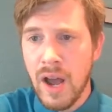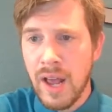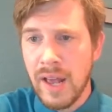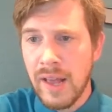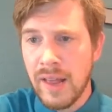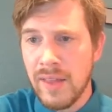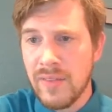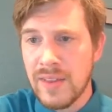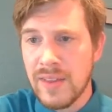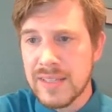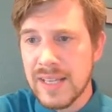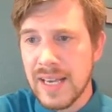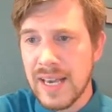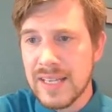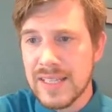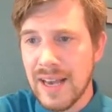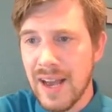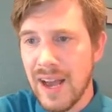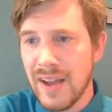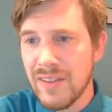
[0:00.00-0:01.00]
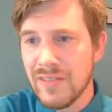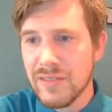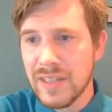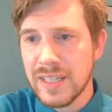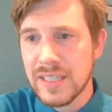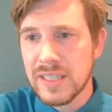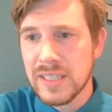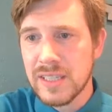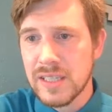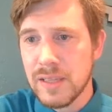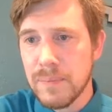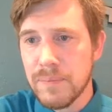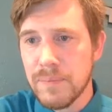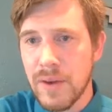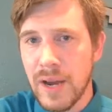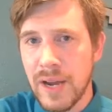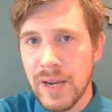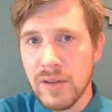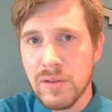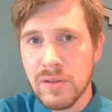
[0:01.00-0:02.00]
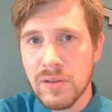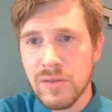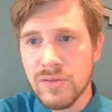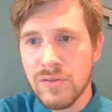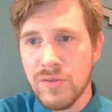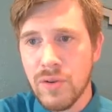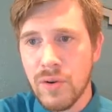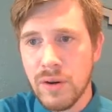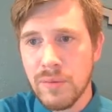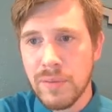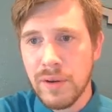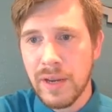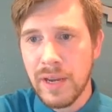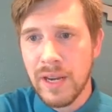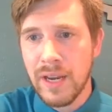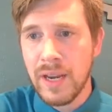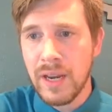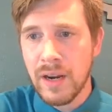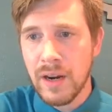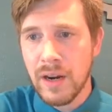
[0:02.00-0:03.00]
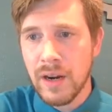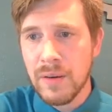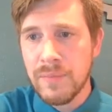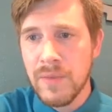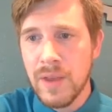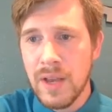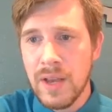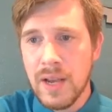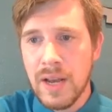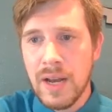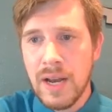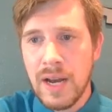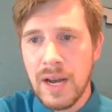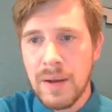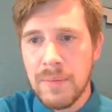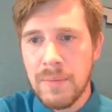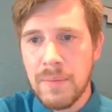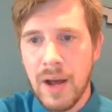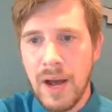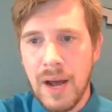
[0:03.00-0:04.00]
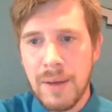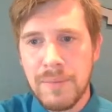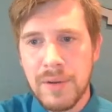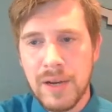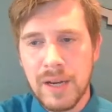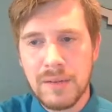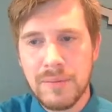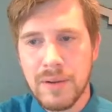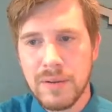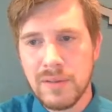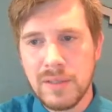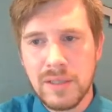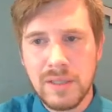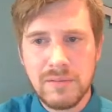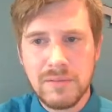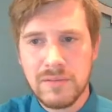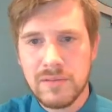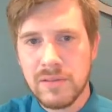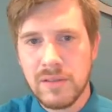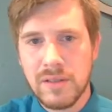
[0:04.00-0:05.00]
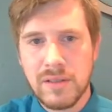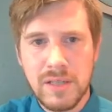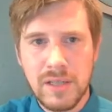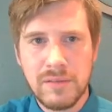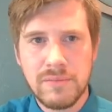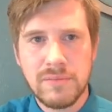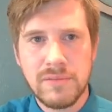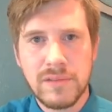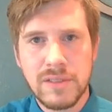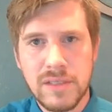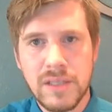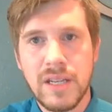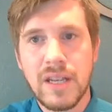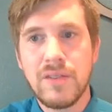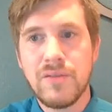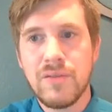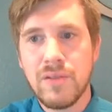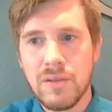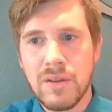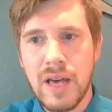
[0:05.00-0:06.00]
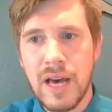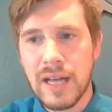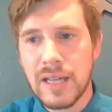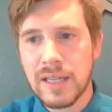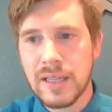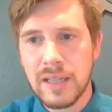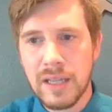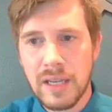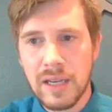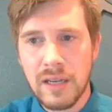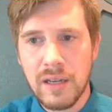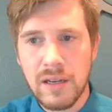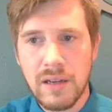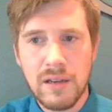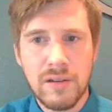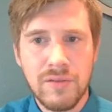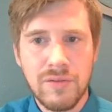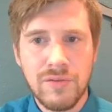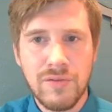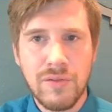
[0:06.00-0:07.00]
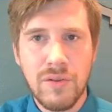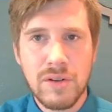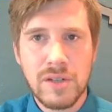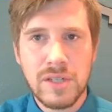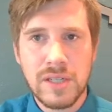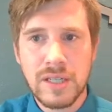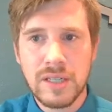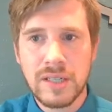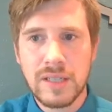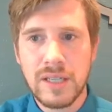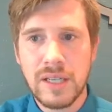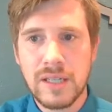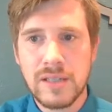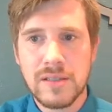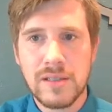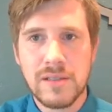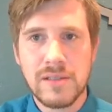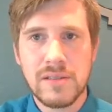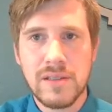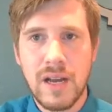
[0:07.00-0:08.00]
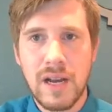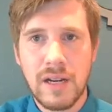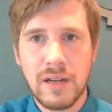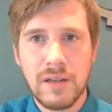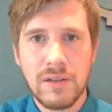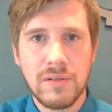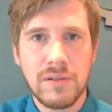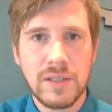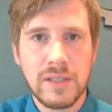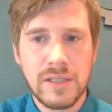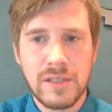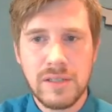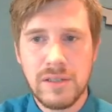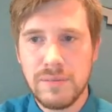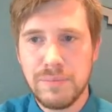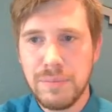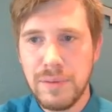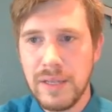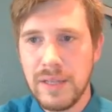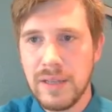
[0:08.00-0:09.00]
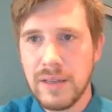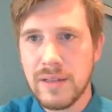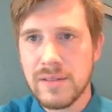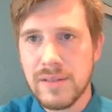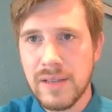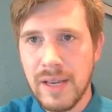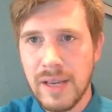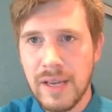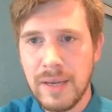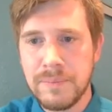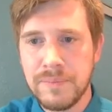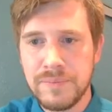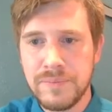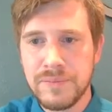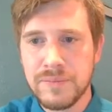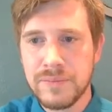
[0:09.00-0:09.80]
in this case, I've linked my Google form here. I'm not going to be able to give you that link, unfortunately, because it's not going to be the same